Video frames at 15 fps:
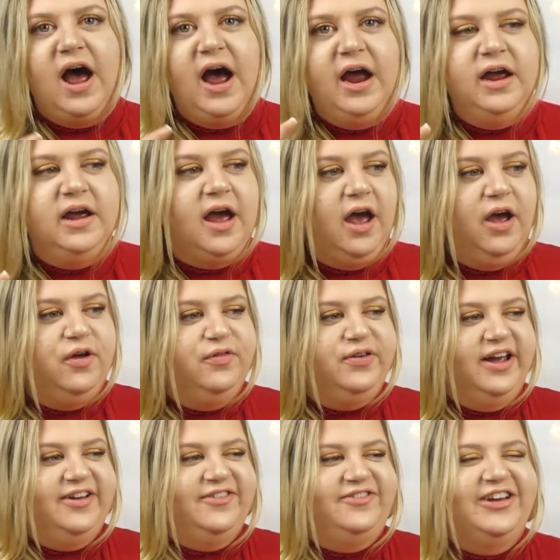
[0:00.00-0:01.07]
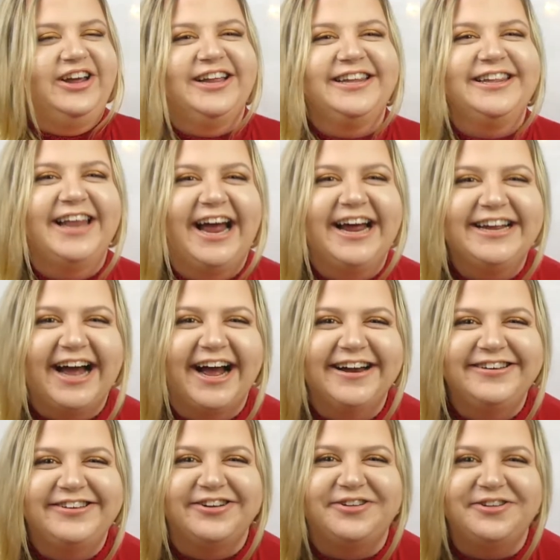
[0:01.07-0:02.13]
I feel like I
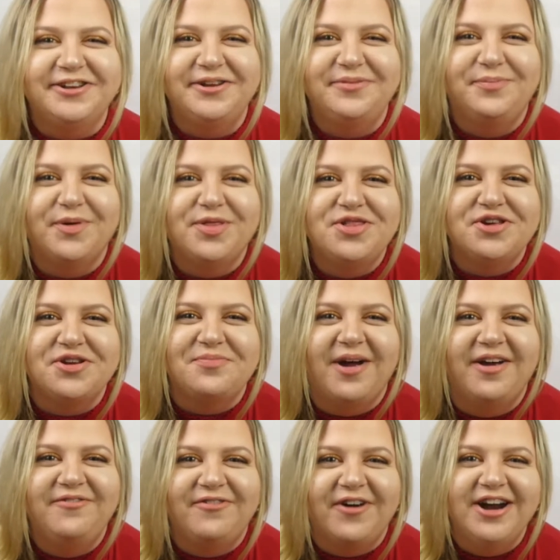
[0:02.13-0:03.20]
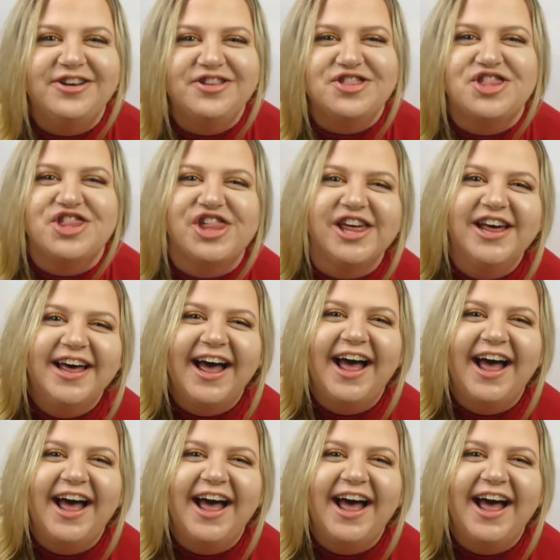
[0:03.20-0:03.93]
totally butchered my French.